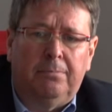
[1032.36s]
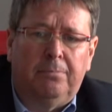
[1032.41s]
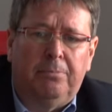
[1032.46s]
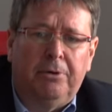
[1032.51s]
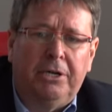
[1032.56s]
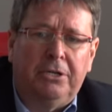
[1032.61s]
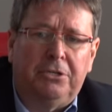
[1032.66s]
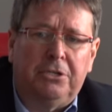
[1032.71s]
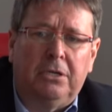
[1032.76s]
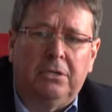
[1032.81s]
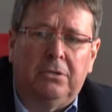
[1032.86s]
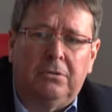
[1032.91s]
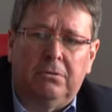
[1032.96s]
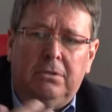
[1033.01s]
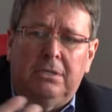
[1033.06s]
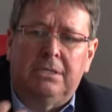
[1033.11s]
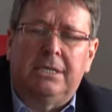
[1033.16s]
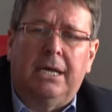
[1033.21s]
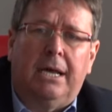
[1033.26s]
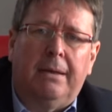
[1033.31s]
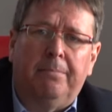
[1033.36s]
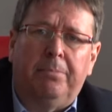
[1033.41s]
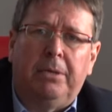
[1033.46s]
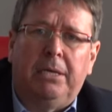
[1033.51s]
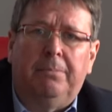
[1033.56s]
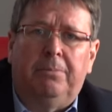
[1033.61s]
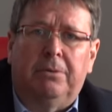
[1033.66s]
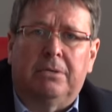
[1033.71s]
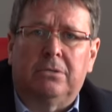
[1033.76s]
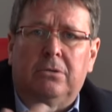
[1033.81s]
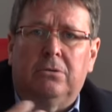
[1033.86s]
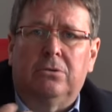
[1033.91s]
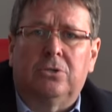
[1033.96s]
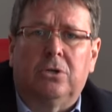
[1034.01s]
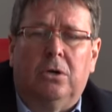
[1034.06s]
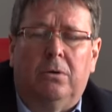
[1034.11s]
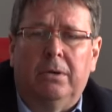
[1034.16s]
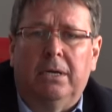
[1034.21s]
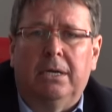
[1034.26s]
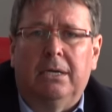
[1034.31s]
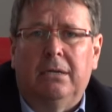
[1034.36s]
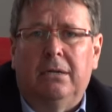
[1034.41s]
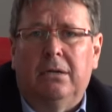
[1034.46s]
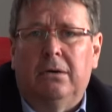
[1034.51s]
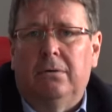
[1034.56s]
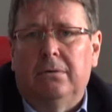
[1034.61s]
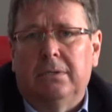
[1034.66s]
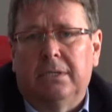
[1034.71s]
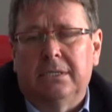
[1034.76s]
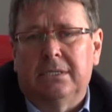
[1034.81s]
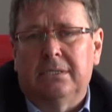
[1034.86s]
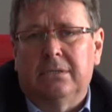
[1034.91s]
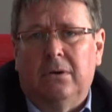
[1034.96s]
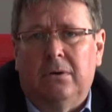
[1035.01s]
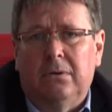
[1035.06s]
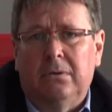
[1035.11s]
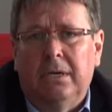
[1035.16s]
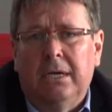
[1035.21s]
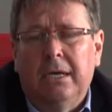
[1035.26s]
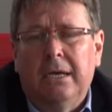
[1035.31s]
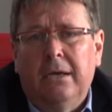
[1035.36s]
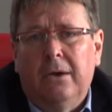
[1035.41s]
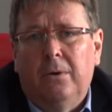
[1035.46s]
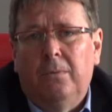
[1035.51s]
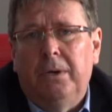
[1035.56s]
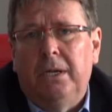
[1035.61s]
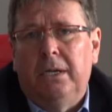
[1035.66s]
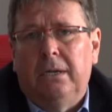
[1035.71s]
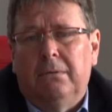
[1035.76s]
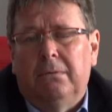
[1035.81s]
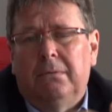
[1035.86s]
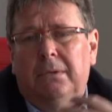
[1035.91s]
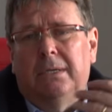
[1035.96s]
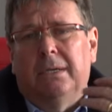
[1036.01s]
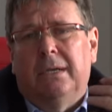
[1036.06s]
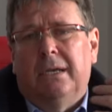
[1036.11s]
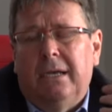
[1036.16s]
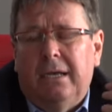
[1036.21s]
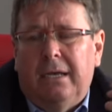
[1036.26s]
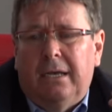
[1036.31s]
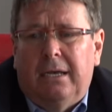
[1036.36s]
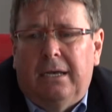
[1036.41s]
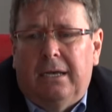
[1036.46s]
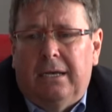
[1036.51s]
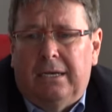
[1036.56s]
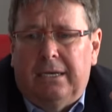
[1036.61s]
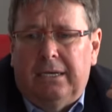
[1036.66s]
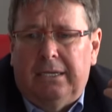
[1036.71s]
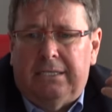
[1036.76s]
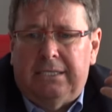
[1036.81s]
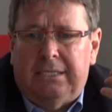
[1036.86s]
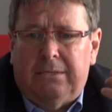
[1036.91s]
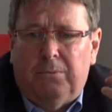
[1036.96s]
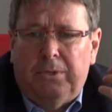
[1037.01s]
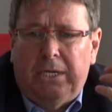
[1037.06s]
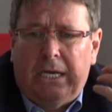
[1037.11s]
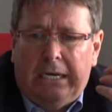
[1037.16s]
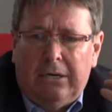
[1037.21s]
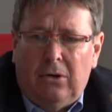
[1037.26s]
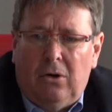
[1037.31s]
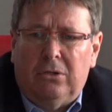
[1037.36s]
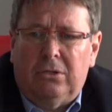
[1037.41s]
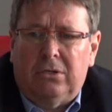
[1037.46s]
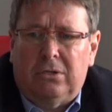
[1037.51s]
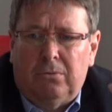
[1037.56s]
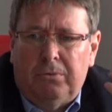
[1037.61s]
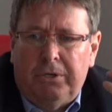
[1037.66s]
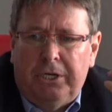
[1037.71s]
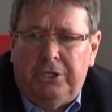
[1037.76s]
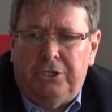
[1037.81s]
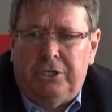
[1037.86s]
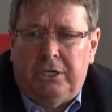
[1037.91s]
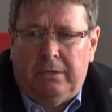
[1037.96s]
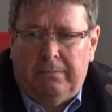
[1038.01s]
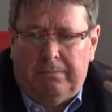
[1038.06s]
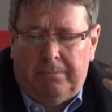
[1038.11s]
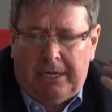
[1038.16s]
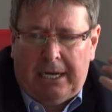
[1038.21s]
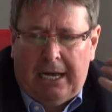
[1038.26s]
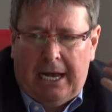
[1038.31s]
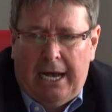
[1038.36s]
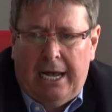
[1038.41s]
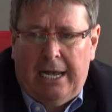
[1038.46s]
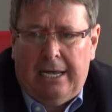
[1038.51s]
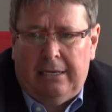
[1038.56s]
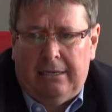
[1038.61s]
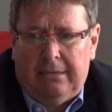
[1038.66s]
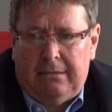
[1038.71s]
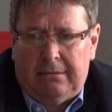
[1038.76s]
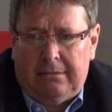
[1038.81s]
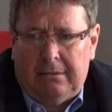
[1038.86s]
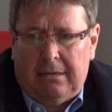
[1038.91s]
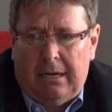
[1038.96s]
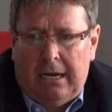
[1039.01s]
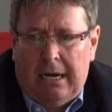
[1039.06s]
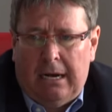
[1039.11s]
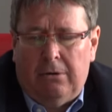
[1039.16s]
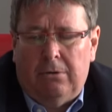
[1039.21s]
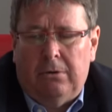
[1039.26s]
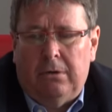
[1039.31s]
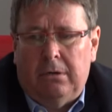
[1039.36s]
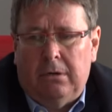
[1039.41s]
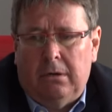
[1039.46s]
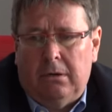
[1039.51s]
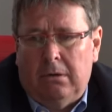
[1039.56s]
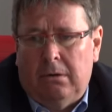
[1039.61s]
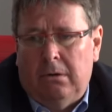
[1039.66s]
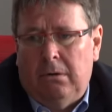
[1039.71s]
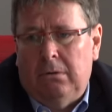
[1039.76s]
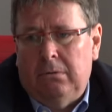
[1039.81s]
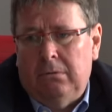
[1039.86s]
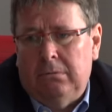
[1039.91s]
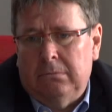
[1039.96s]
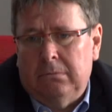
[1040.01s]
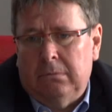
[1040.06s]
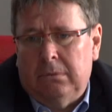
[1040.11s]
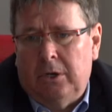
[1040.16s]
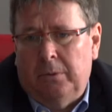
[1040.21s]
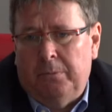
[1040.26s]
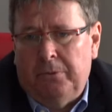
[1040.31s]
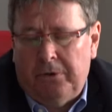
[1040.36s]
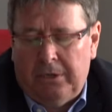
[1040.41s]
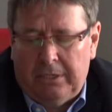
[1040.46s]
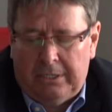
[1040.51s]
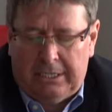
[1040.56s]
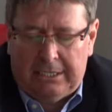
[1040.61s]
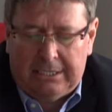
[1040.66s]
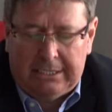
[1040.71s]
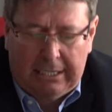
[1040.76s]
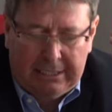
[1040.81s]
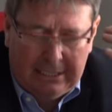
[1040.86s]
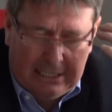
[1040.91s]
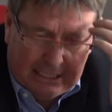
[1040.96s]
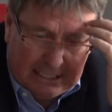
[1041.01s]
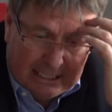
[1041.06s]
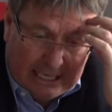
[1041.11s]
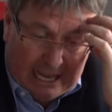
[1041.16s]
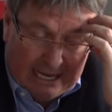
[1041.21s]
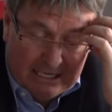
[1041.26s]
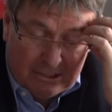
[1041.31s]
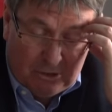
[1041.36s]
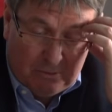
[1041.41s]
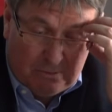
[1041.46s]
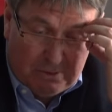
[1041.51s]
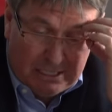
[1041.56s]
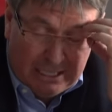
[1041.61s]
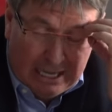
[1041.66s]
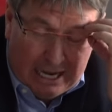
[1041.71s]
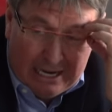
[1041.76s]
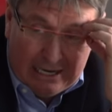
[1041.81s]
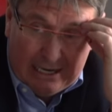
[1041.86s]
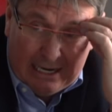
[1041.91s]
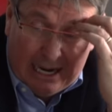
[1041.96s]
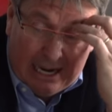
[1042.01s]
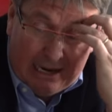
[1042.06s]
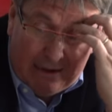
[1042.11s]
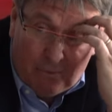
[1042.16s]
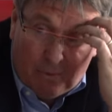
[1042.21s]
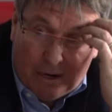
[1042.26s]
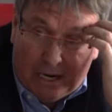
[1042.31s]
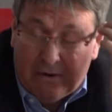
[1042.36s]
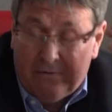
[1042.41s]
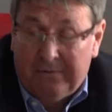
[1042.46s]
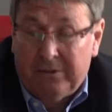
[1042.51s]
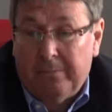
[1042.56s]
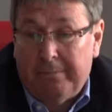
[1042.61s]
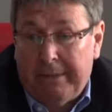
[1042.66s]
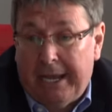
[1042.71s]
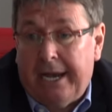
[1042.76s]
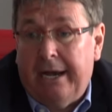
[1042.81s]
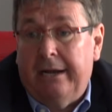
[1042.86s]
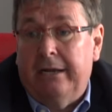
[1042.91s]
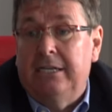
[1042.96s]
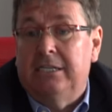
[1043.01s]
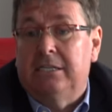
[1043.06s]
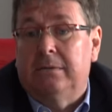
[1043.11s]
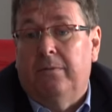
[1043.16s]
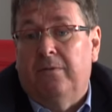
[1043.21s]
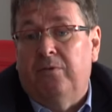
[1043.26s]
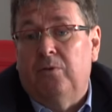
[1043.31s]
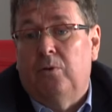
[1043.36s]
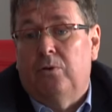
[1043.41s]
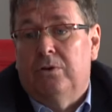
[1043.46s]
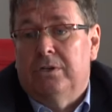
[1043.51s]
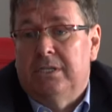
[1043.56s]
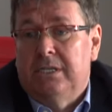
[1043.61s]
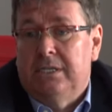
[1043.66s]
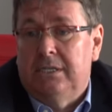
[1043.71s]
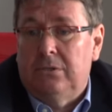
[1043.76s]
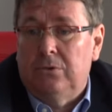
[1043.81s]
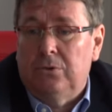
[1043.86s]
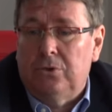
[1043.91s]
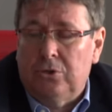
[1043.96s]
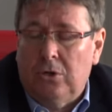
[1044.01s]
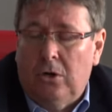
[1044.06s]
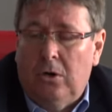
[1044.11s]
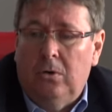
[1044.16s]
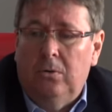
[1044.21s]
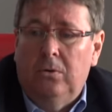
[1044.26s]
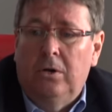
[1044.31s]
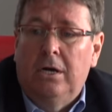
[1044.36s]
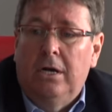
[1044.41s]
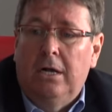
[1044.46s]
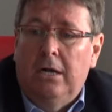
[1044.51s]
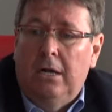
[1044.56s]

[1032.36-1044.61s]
preaching to the same people. So showing, this is all, we are not reaching behind our own communities, and this has to be done. And one of the mechanisms, of course, is to show,